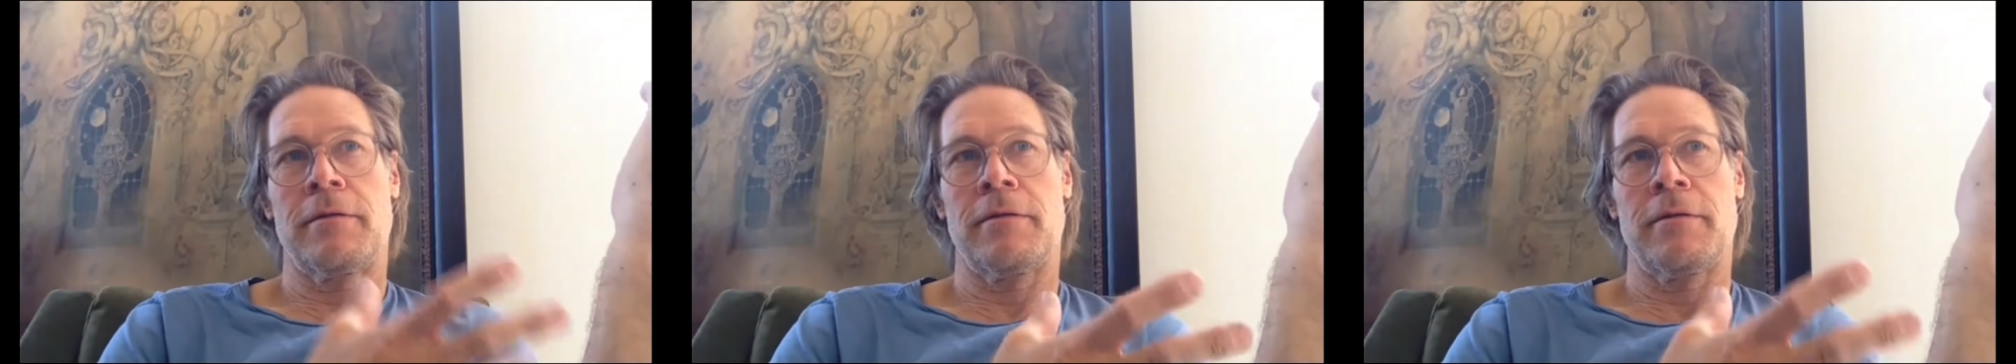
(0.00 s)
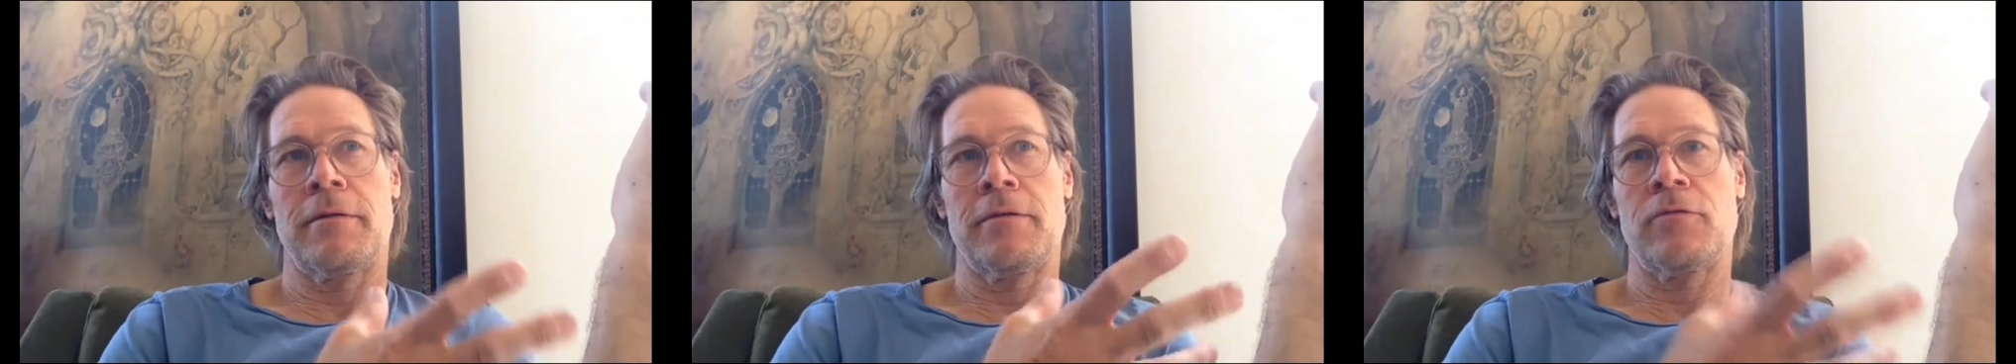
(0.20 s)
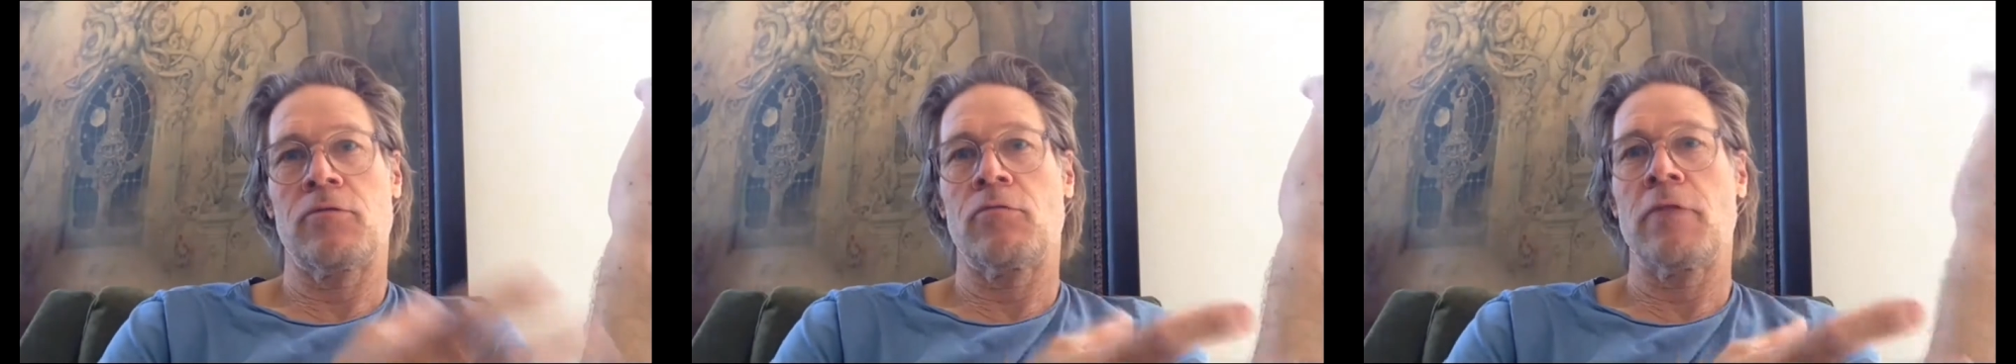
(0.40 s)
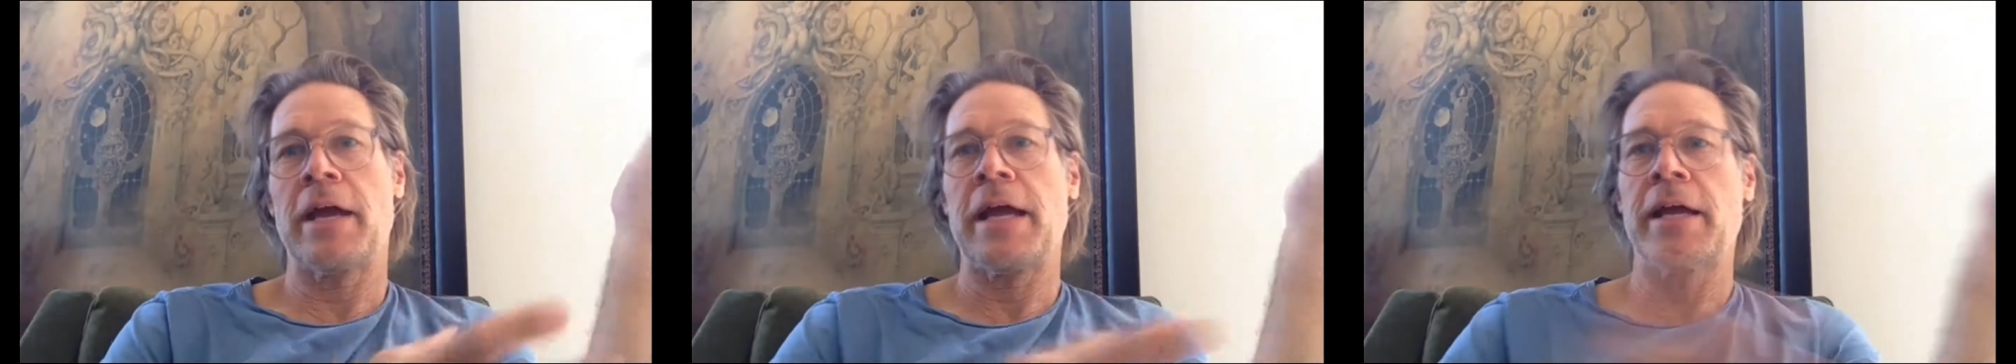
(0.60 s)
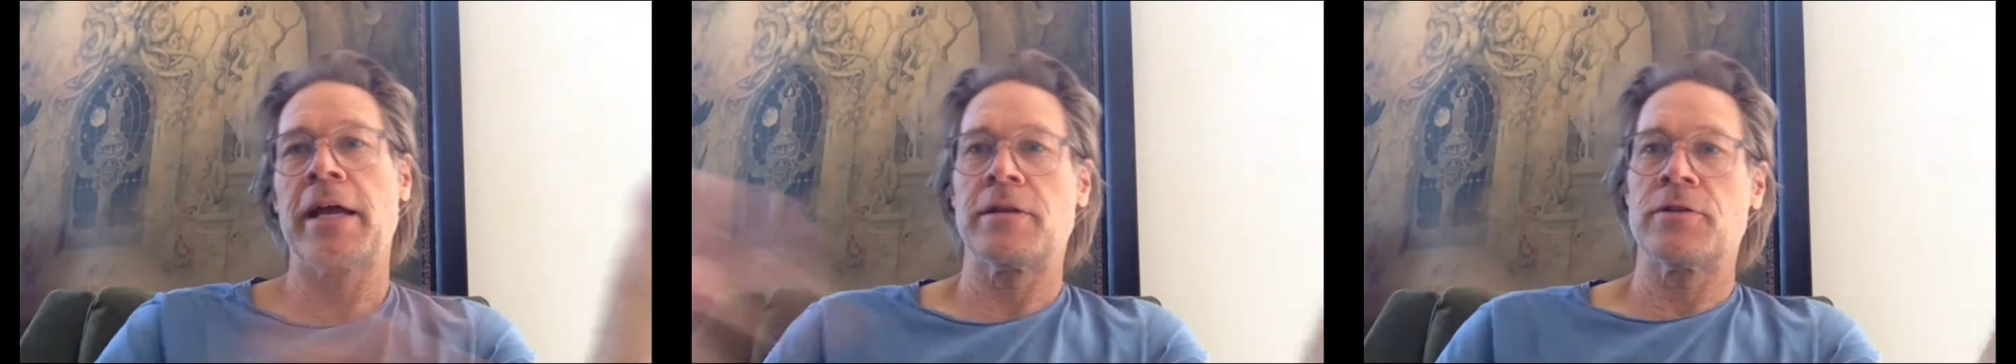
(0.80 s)
this
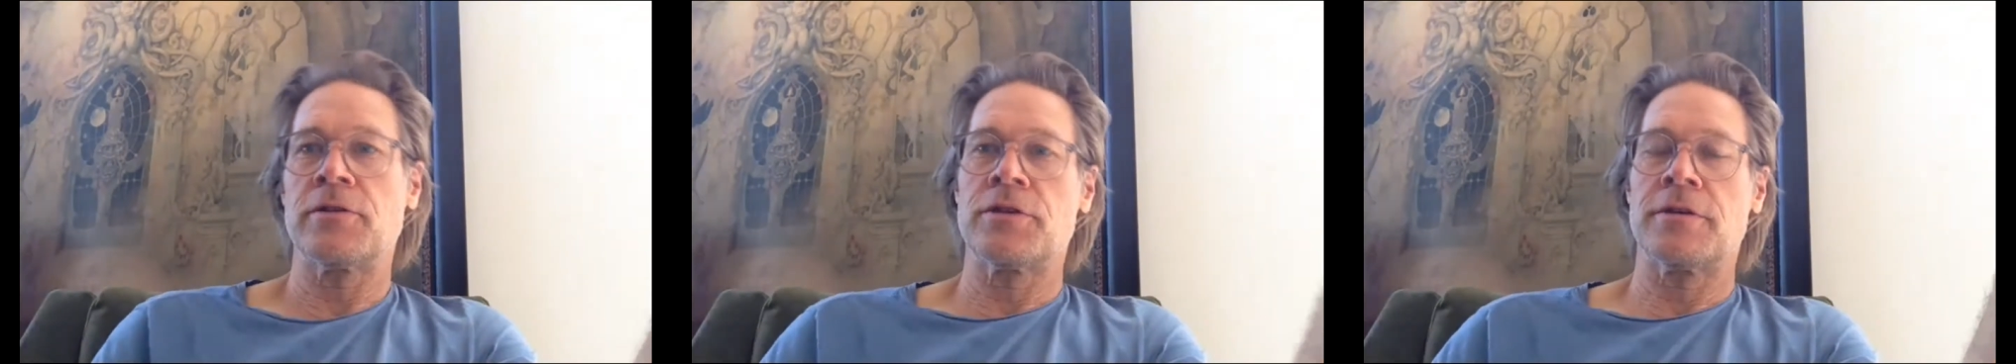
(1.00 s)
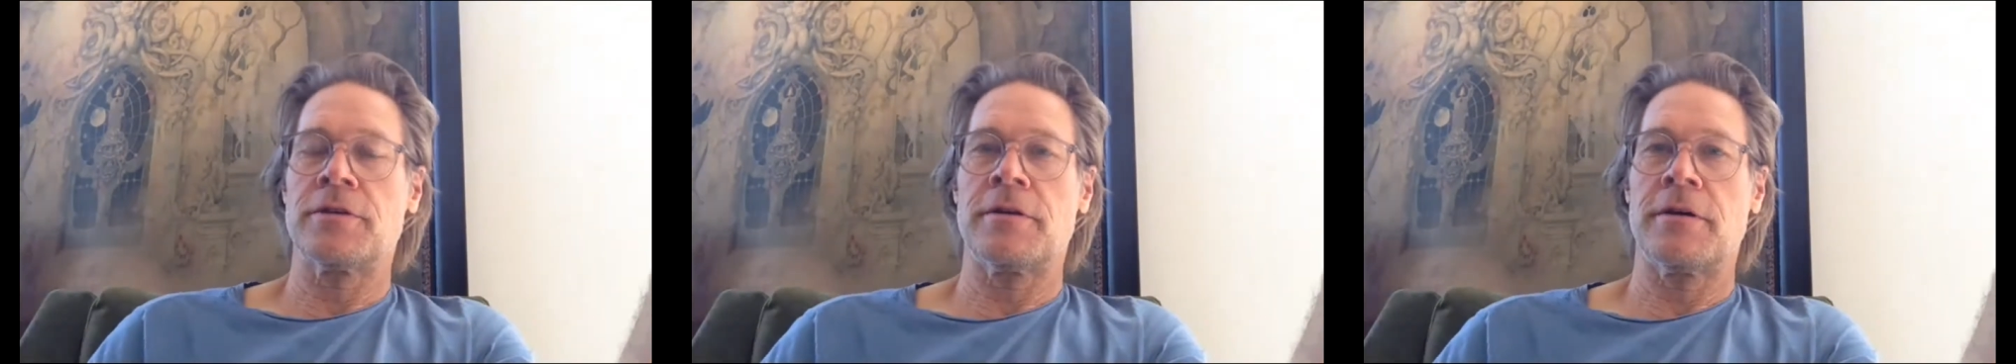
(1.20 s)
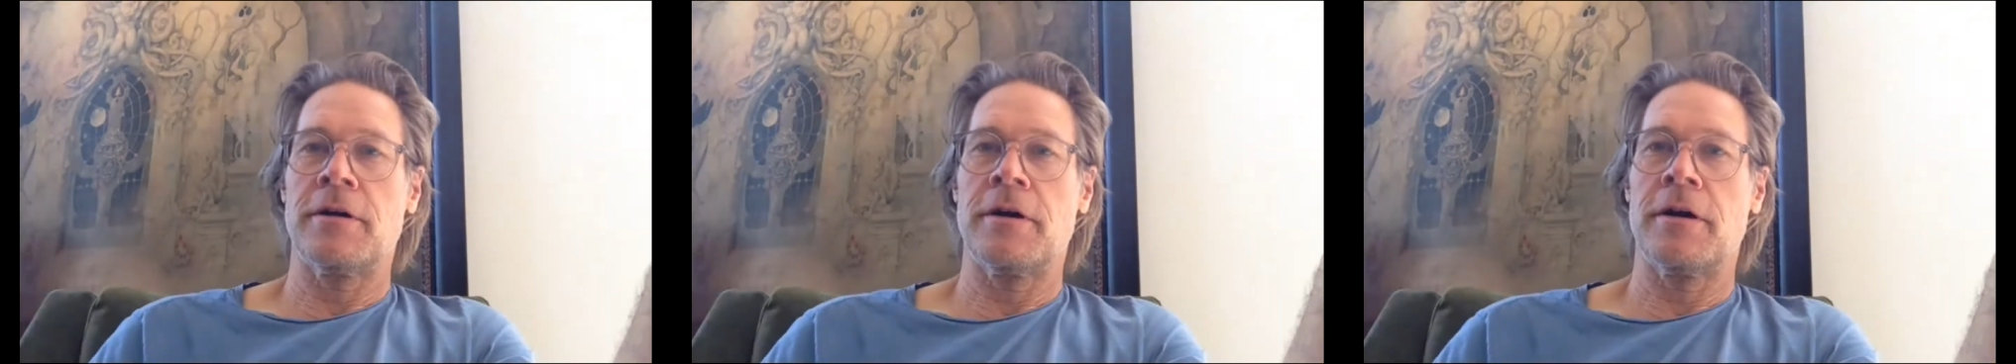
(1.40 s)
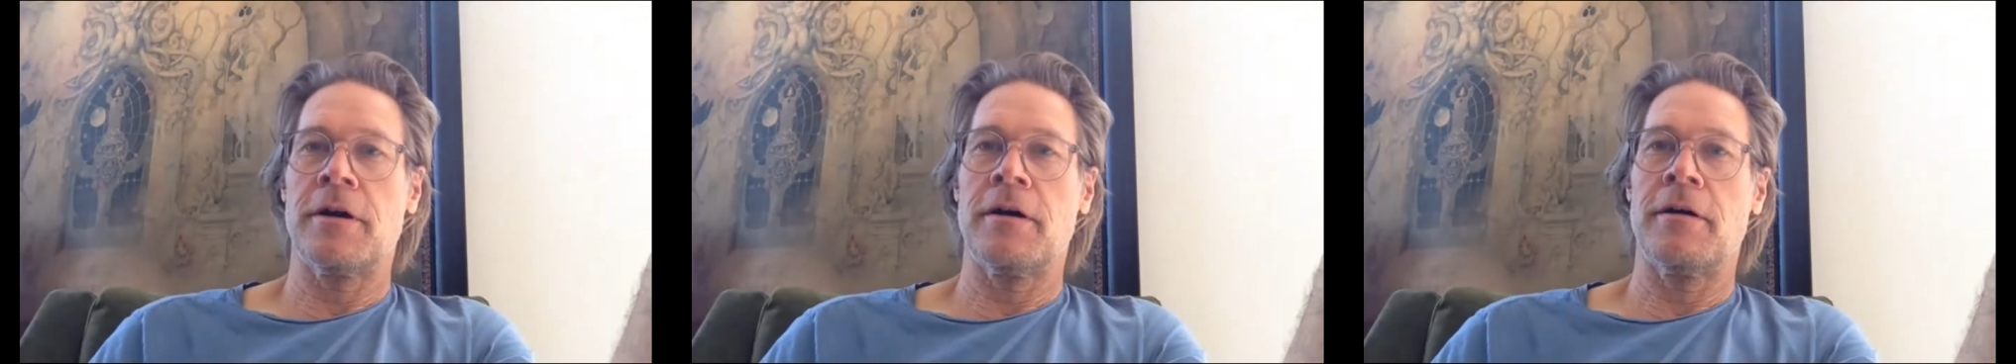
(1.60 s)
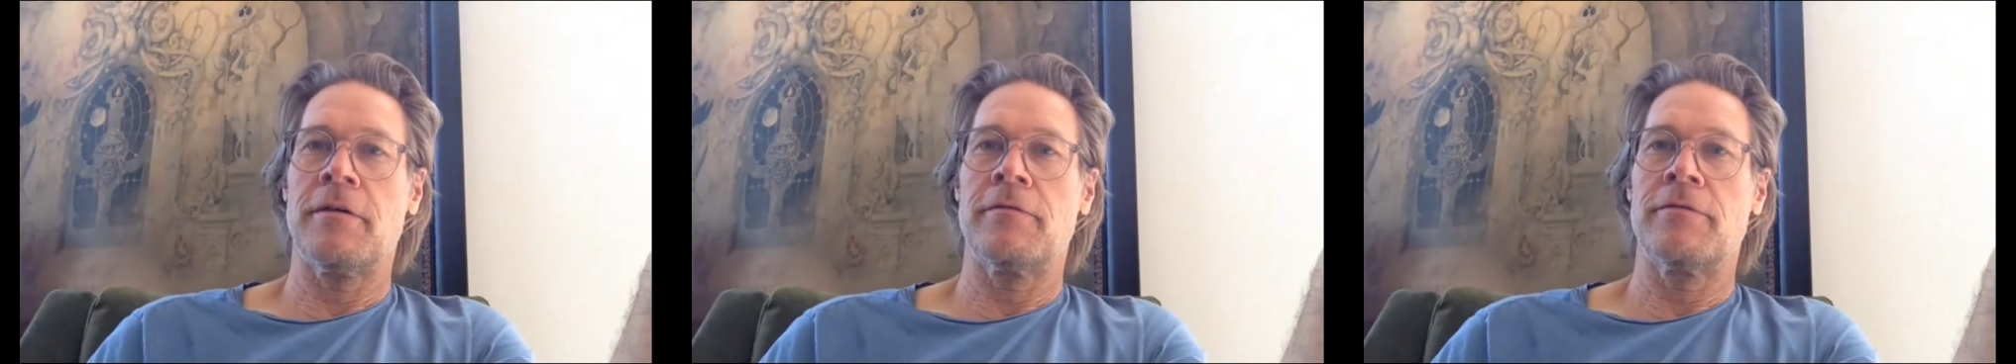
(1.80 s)
range
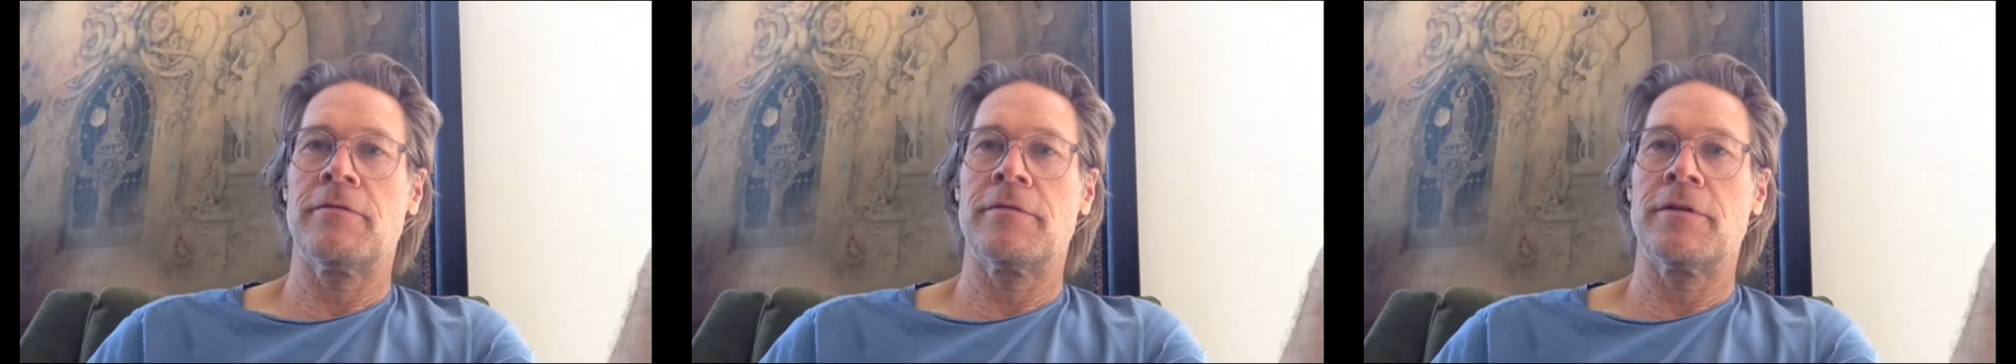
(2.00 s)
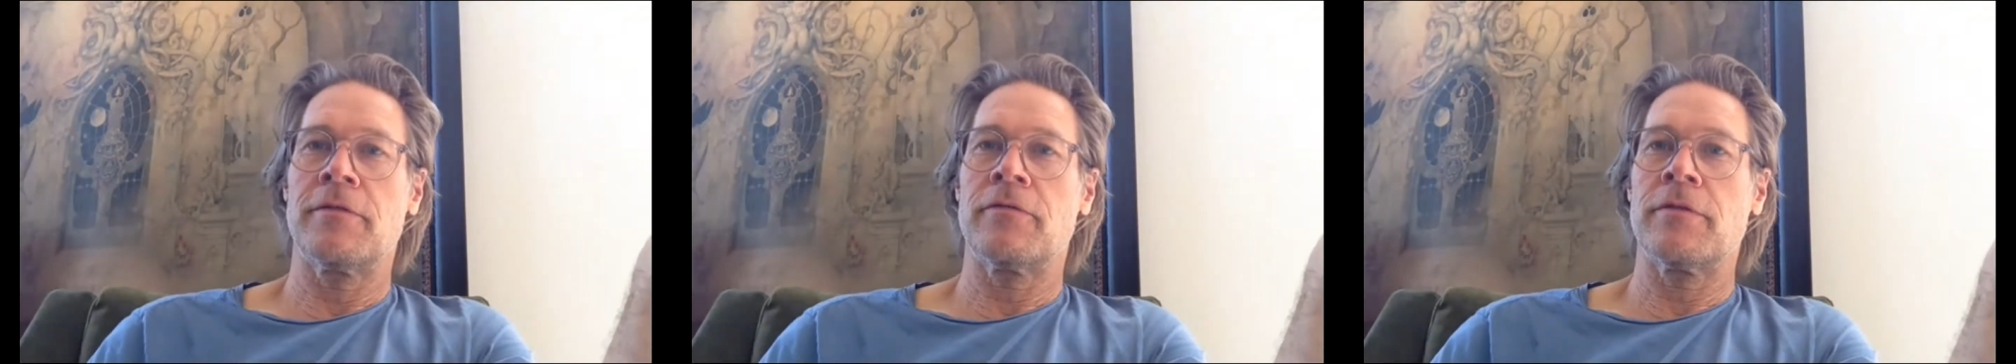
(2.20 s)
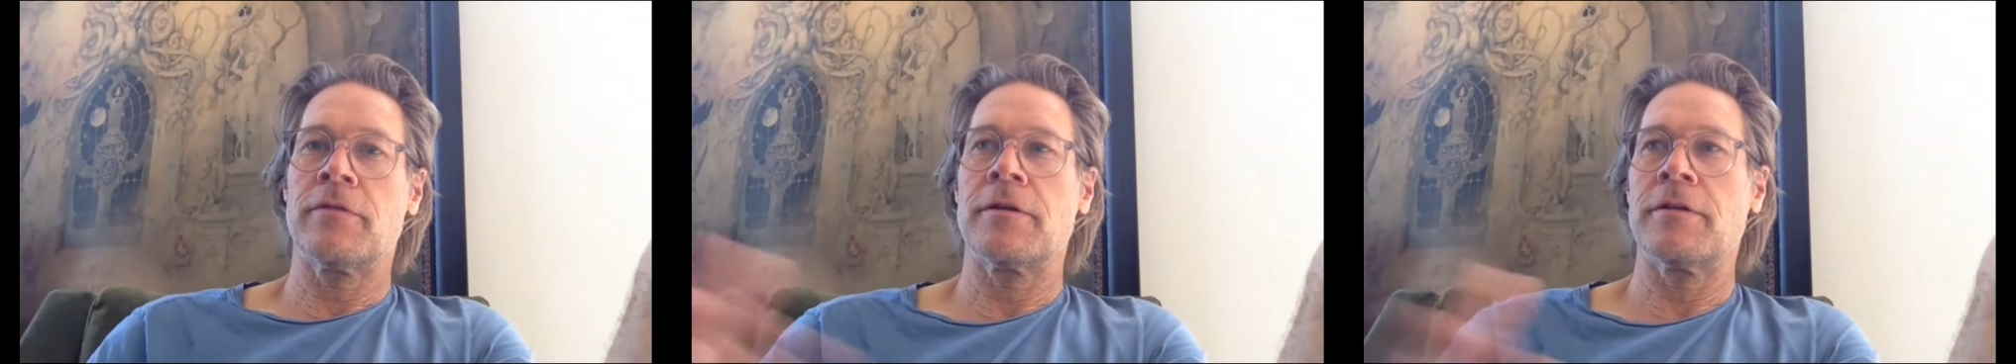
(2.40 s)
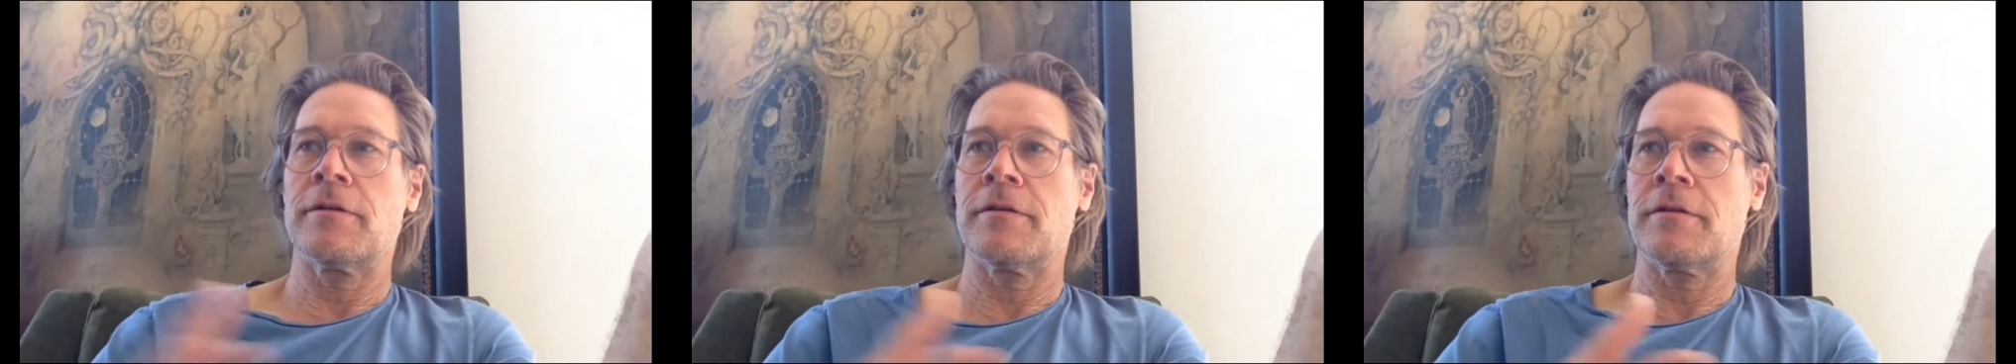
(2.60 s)
of different